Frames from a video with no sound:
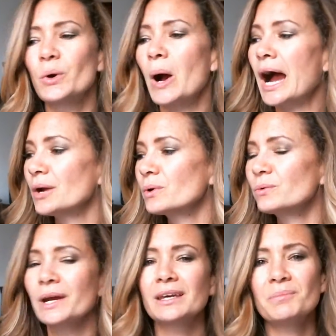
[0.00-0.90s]
I would
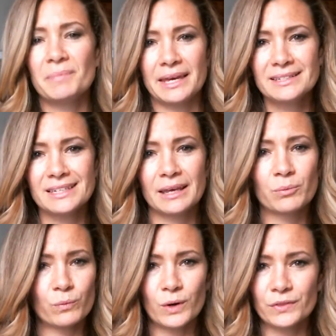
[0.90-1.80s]
recommend,
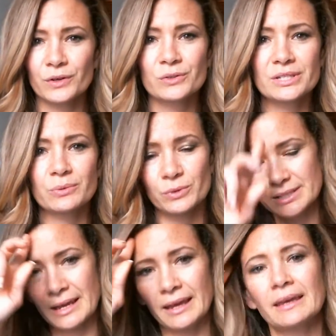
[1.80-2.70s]
and what the girls were
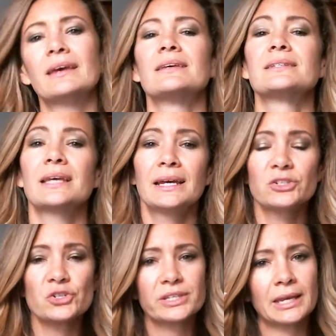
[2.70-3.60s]
saying is
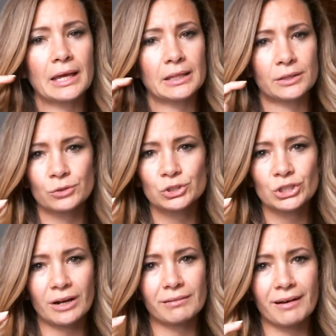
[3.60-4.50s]
just getting a little
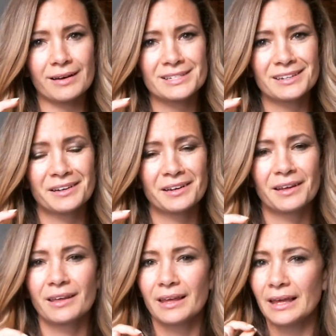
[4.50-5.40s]
shot glass,
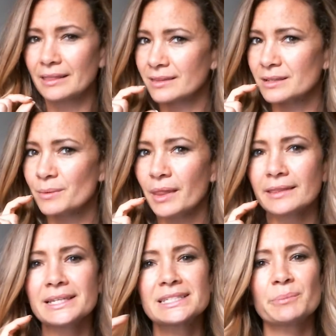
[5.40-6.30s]
the
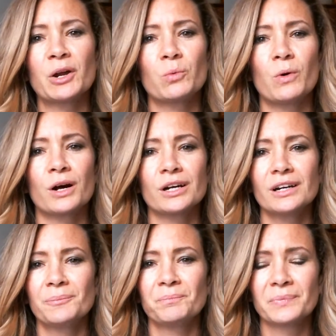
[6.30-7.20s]
least amount of water.
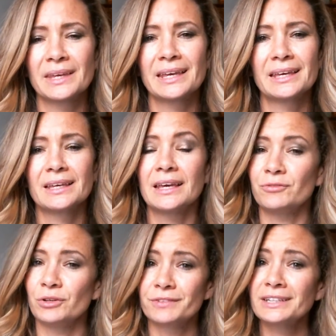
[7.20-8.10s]
If
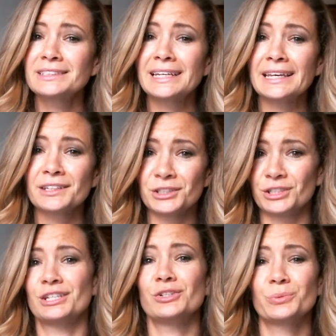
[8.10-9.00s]
you've done tequila, you
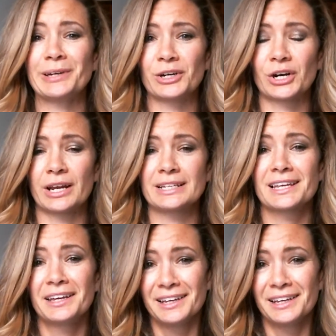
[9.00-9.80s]
can do Power Greens.